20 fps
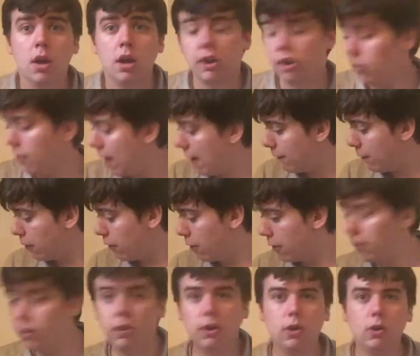So without
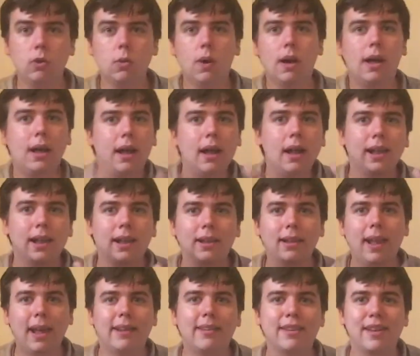further ado,
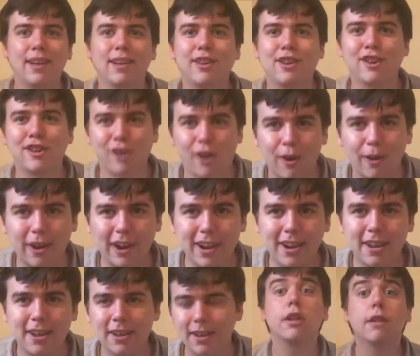let's get started.